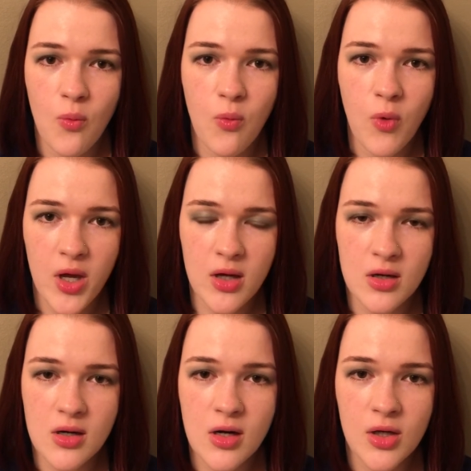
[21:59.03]

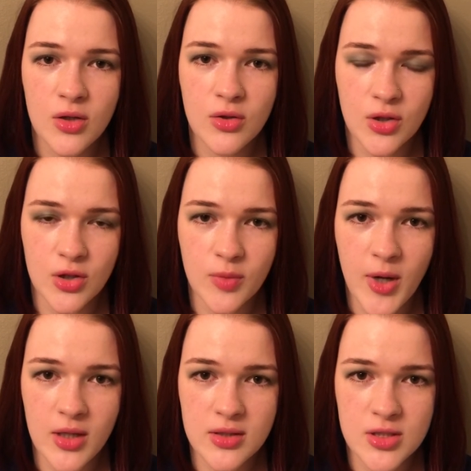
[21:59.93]
where you heard
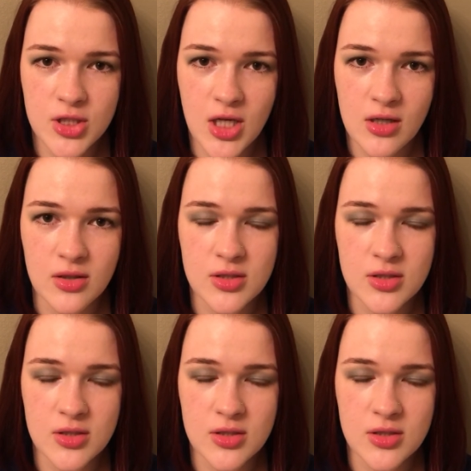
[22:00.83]
about this channel.